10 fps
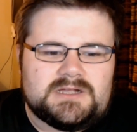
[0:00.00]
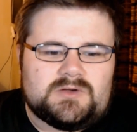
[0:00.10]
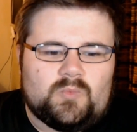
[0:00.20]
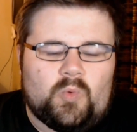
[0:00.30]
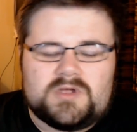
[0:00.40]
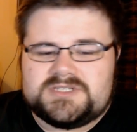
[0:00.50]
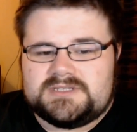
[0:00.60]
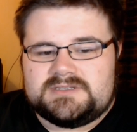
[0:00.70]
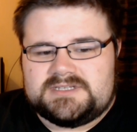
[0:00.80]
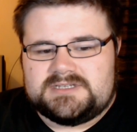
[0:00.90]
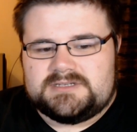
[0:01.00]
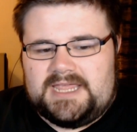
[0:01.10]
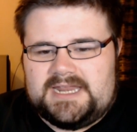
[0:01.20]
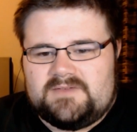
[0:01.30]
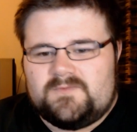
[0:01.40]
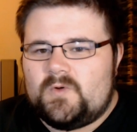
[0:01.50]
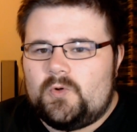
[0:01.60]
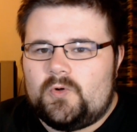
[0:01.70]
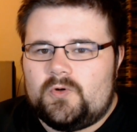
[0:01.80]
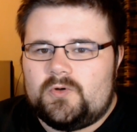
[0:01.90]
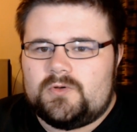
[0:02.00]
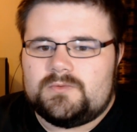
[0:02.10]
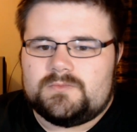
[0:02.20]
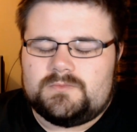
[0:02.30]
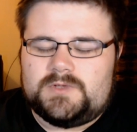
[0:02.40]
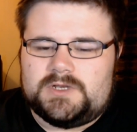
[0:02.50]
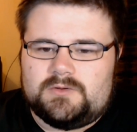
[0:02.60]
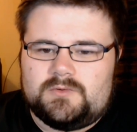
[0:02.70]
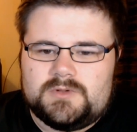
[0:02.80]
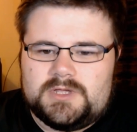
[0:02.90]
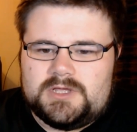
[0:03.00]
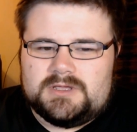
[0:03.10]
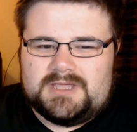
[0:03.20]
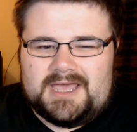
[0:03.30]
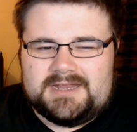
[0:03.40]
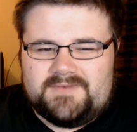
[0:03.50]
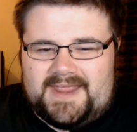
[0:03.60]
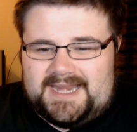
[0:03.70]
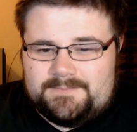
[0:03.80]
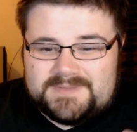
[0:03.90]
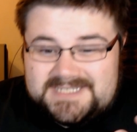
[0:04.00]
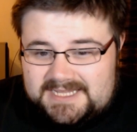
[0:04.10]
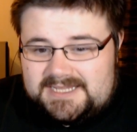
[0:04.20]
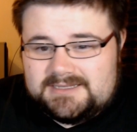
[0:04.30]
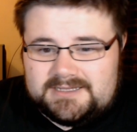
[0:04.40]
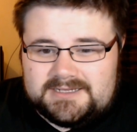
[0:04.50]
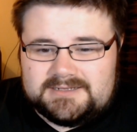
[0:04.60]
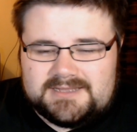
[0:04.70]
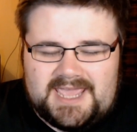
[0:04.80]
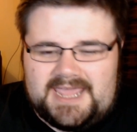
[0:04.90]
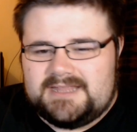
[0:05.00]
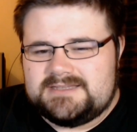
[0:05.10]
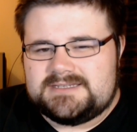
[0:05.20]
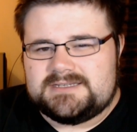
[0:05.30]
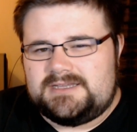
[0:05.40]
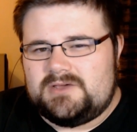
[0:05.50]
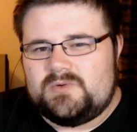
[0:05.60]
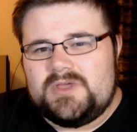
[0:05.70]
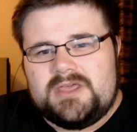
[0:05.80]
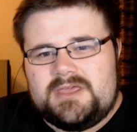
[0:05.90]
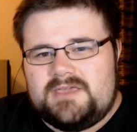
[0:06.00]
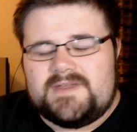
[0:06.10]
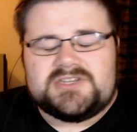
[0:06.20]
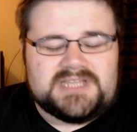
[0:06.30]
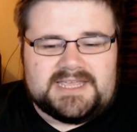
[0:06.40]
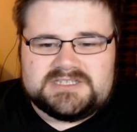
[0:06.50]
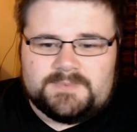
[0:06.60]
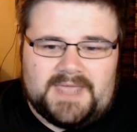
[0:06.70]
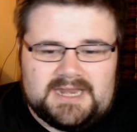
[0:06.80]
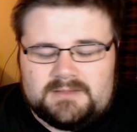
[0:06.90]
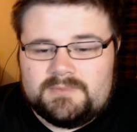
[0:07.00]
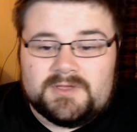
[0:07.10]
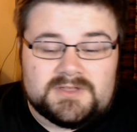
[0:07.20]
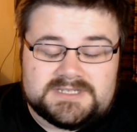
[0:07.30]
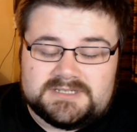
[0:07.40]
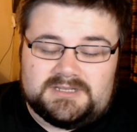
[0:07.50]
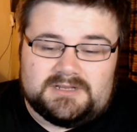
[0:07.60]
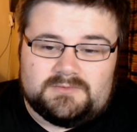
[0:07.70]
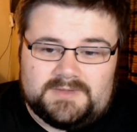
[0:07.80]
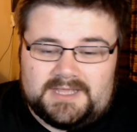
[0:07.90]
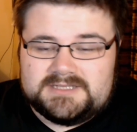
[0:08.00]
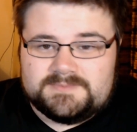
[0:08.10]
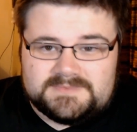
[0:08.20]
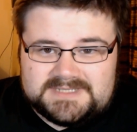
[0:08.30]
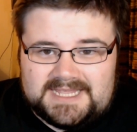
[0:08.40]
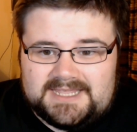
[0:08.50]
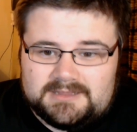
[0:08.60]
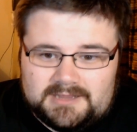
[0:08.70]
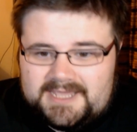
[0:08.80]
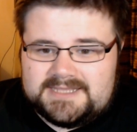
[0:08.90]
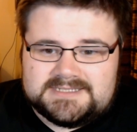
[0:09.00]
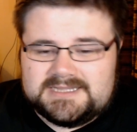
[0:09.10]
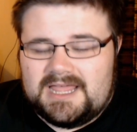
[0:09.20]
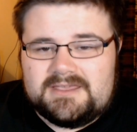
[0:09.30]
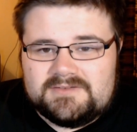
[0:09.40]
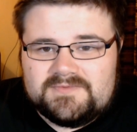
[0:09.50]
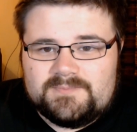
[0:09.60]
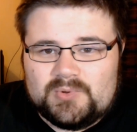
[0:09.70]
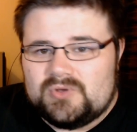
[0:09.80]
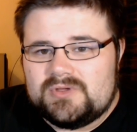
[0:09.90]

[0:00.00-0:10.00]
wasn't in it for, you know, kind of any particular gains. You know, he eventually ends up gaining because, you know, he ends up taking Light's life, but